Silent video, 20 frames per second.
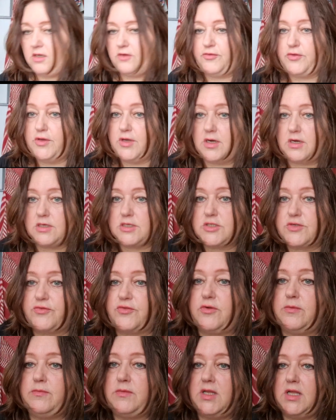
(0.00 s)
love yarns
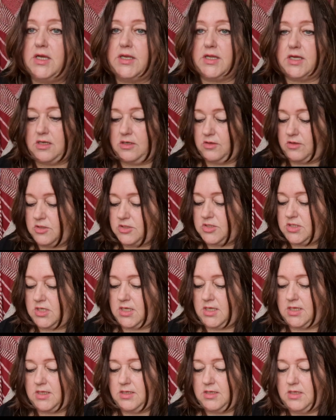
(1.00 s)
from Lana
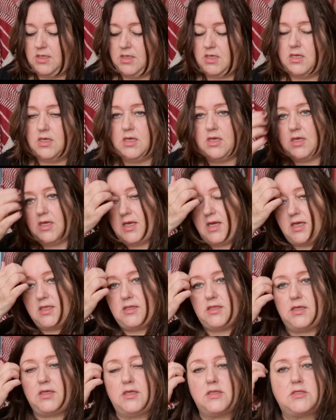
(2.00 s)
Grassa. I
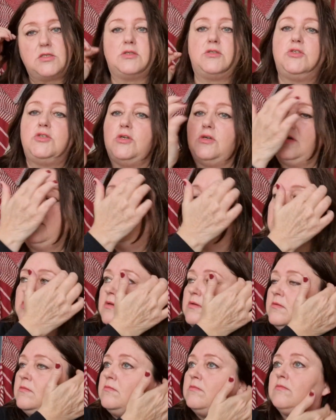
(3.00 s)
think it's a
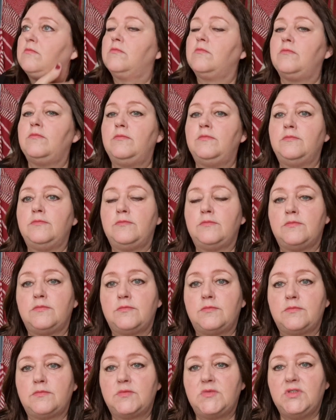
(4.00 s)
German.
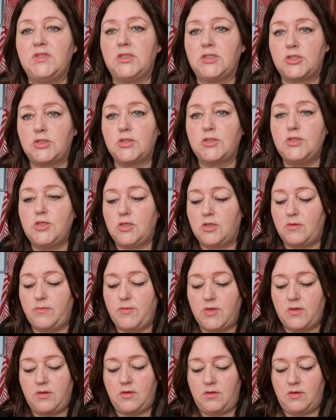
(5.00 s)
Yeah, it's a
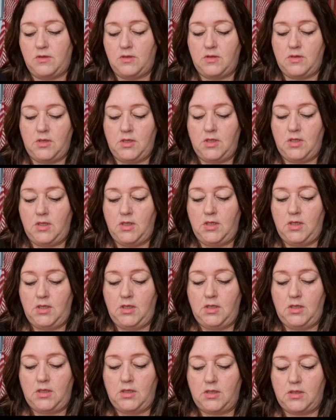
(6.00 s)
German
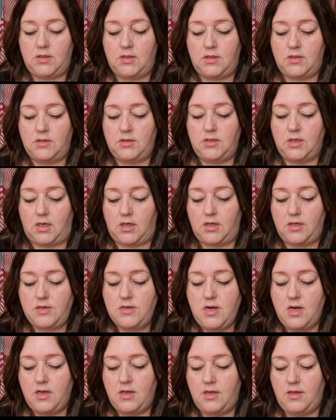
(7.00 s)
yarn.